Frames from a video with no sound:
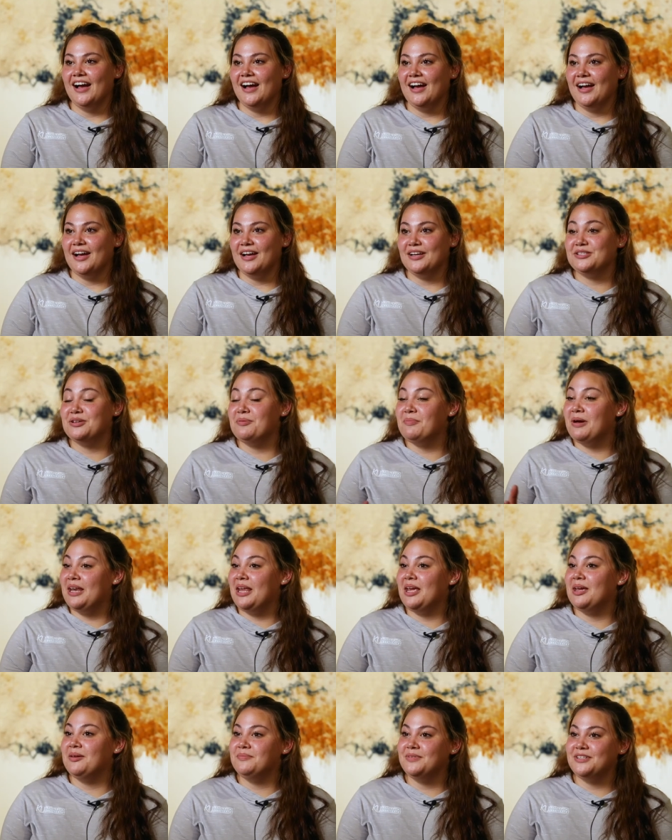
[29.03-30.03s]
Uh, so my
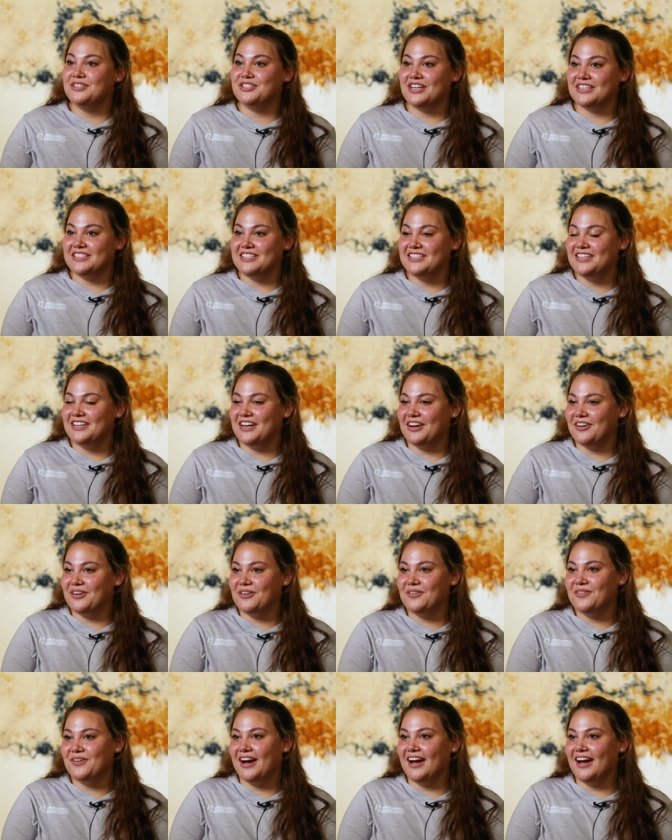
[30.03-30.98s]
name is Jesse Todero.